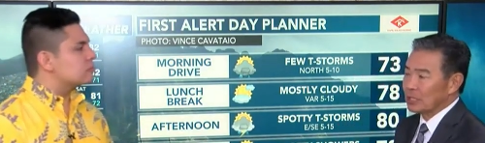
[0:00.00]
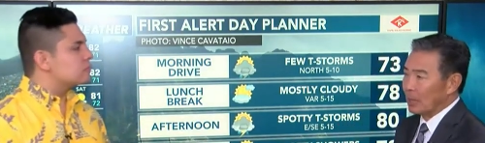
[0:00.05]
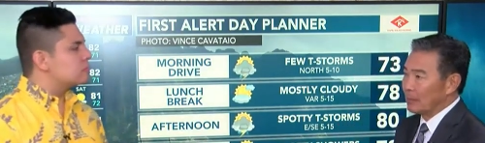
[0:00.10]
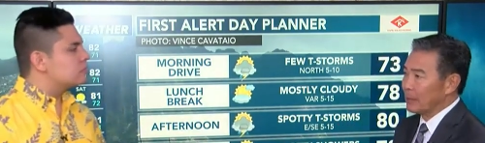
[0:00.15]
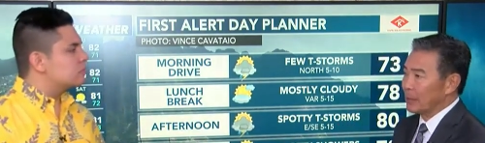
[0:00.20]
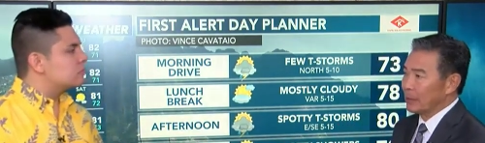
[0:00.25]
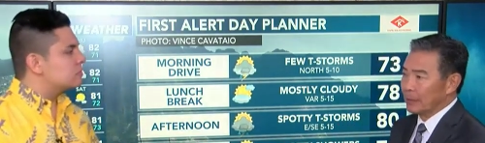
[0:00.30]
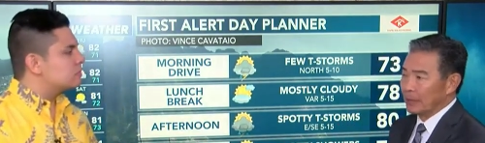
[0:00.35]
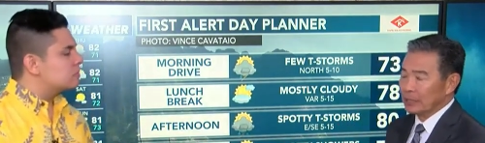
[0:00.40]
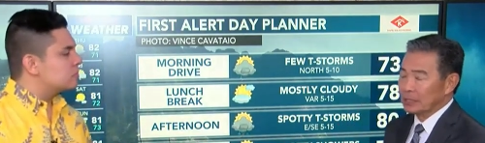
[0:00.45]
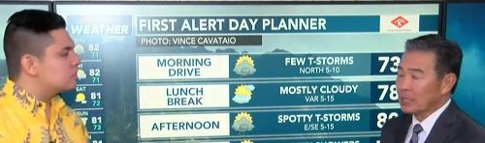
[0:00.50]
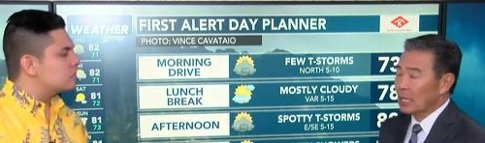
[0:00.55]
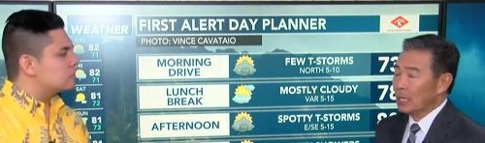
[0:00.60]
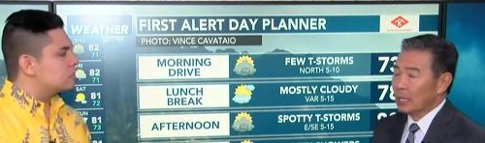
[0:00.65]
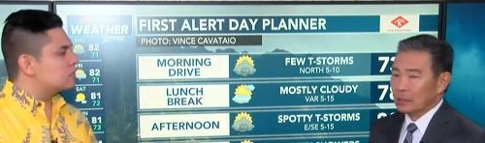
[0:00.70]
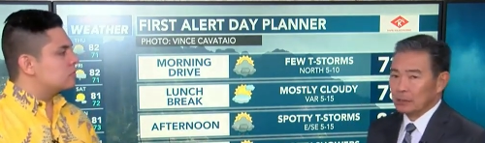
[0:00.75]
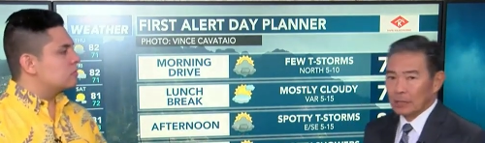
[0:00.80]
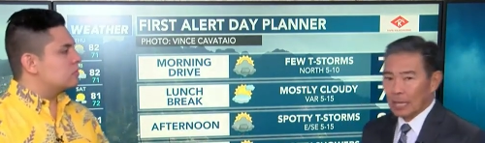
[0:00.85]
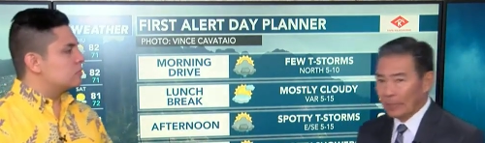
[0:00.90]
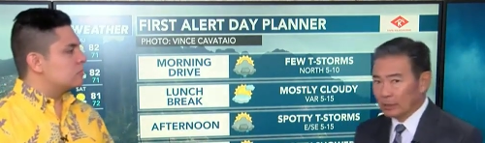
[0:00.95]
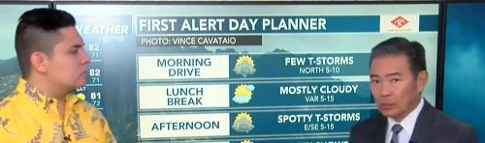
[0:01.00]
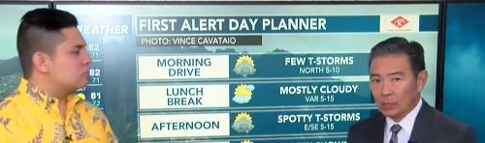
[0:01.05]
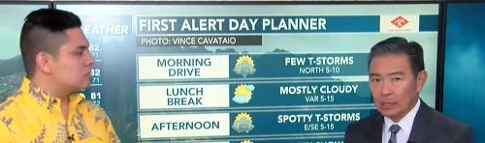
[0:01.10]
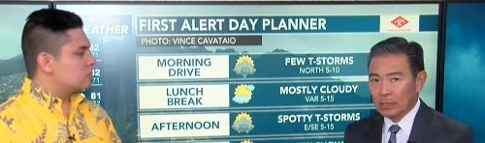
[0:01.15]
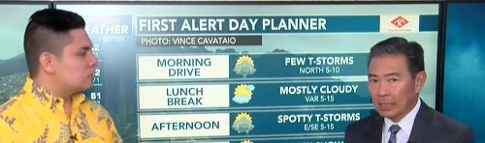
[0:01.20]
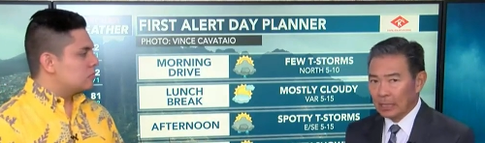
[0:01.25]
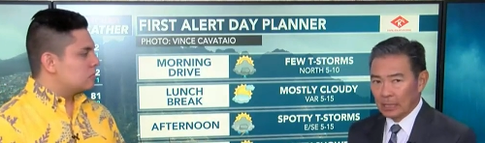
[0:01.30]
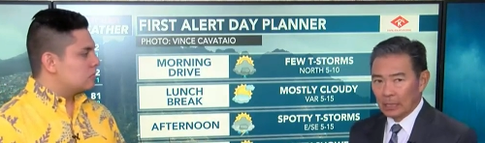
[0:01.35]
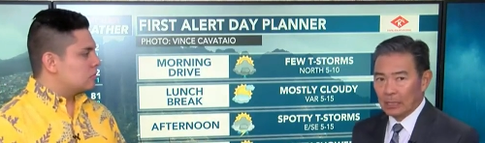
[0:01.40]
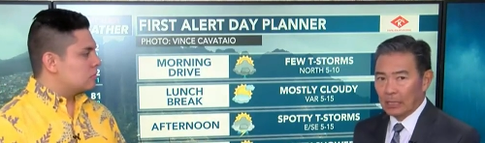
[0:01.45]
Speaker 1: Some areas not going
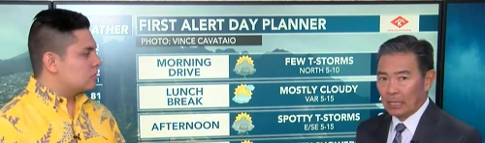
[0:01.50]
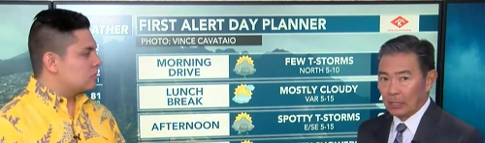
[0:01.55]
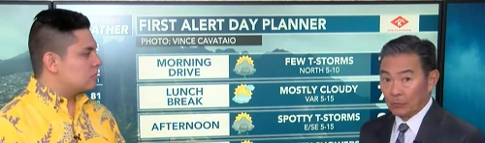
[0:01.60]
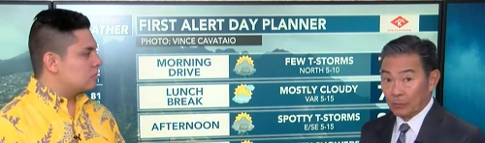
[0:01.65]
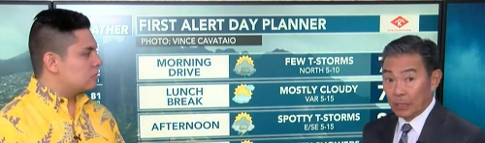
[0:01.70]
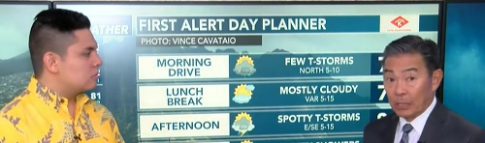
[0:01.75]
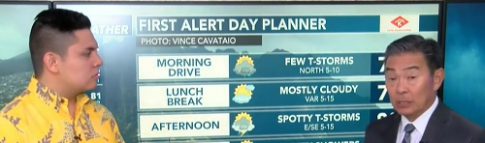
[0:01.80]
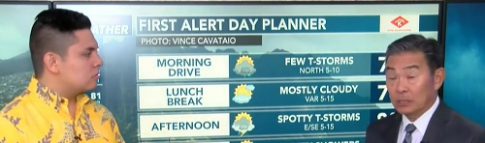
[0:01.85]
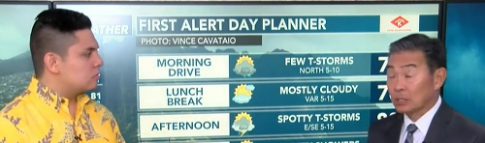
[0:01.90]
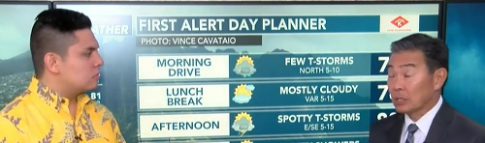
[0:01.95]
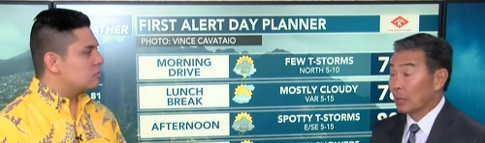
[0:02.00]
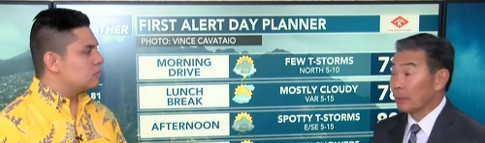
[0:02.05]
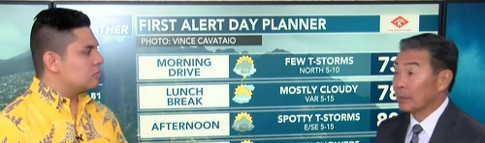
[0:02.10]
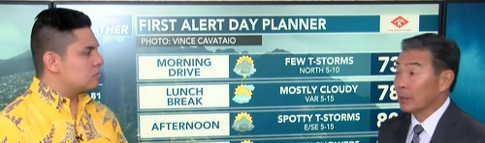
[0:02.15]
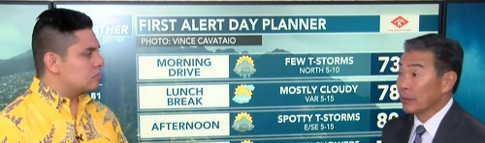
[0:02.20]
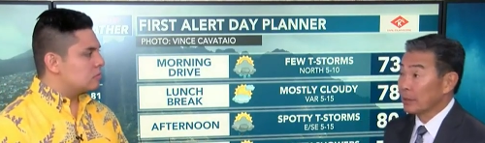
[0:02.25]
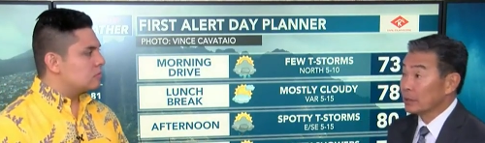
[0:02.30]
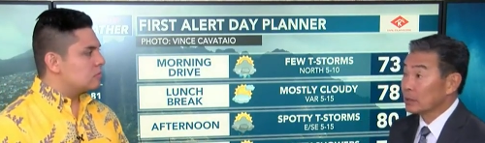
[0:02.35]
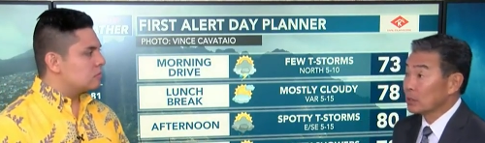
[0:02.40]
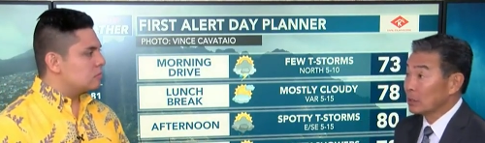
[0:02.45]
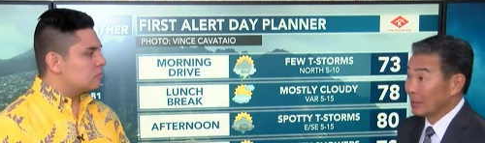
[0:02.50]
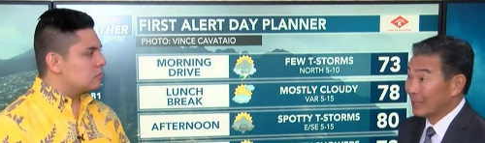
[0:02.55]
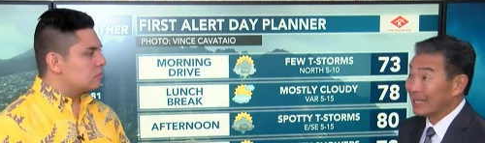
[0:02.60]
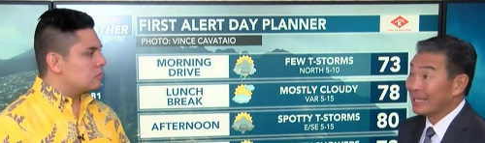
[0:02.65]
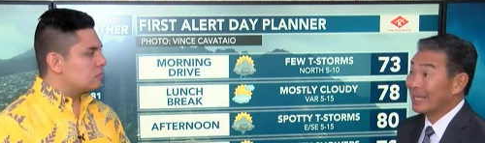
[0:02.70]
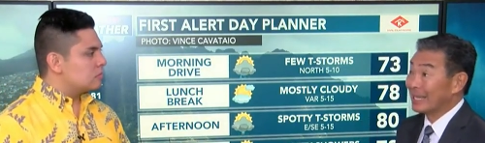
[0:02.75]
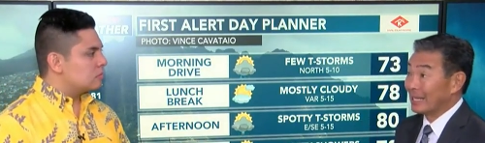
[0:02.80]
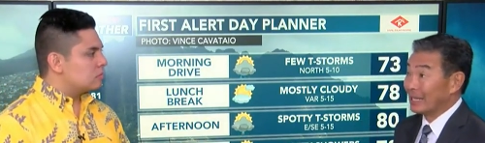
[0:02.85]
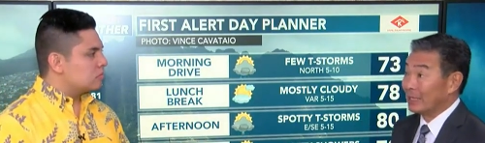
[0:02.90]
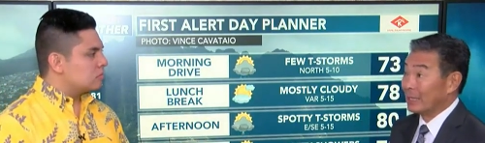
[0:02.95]
to get a lot of rain, some areas going to
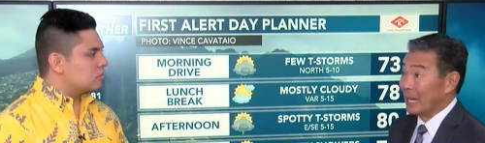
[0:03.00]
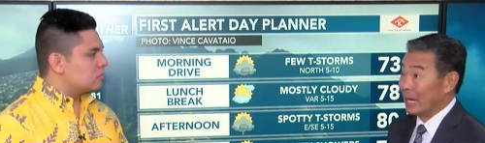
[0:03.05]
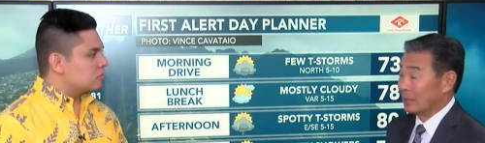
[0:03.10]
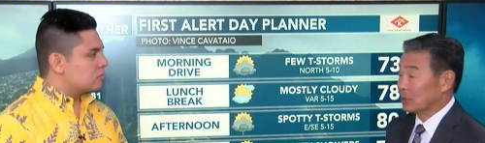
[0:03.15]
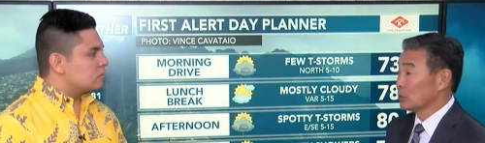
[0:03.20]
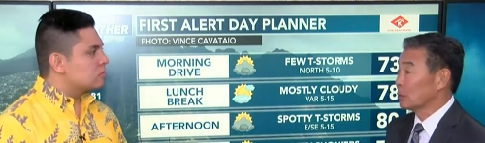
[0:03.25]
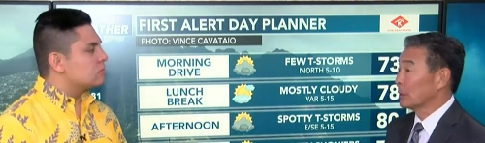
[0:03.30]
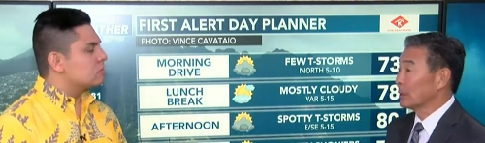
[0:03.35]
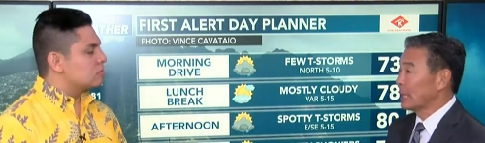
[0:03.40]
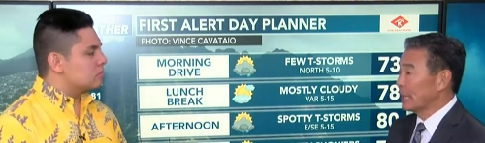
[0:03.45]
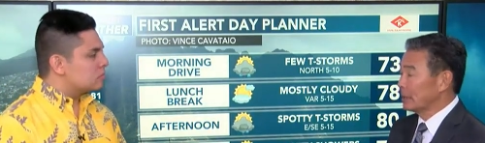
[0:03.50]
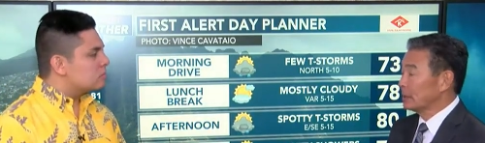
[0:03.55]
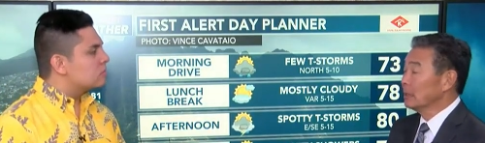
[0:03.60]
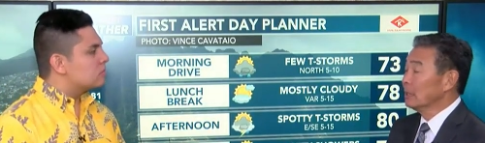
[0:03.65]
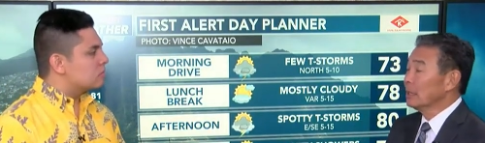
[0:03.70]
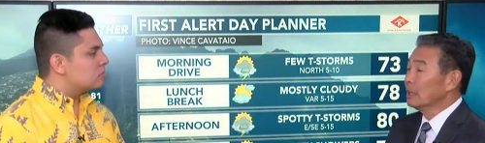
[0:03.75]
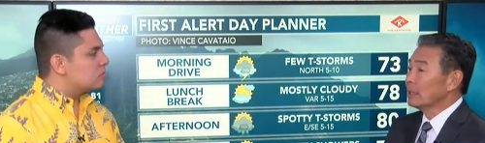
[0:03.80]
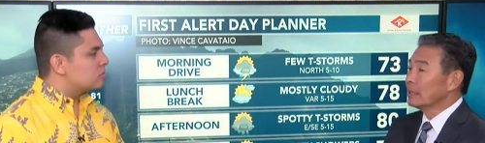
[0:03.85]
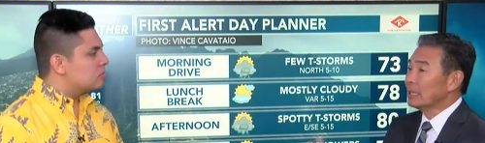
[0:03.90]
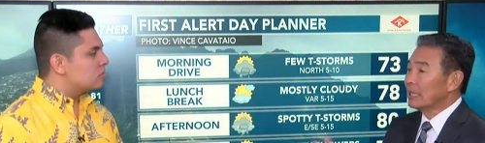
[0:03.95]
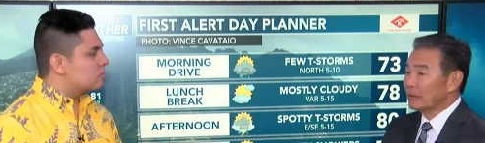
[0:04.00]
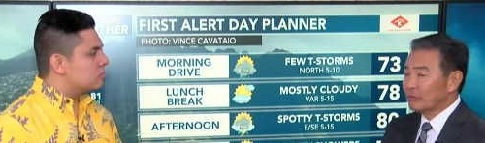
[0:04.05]
get a lot. So again, the